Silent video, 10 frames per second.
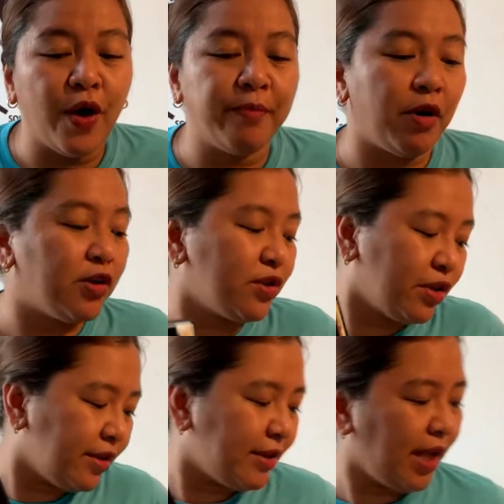I'm also
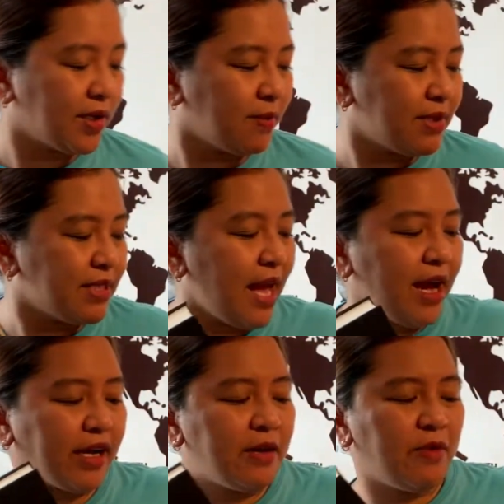gonna take some
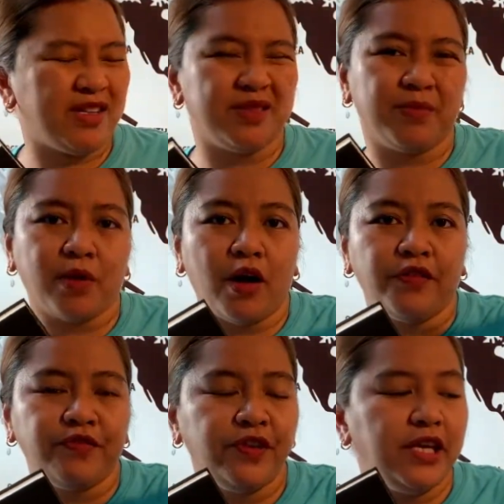snack. I bought some
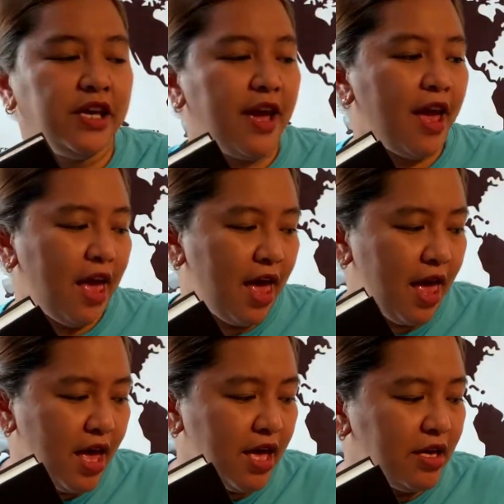coffee
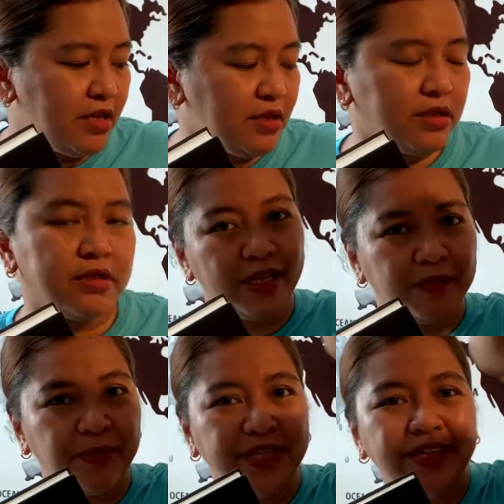and
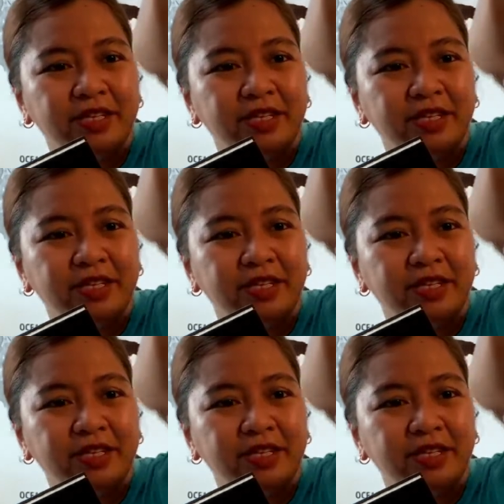potato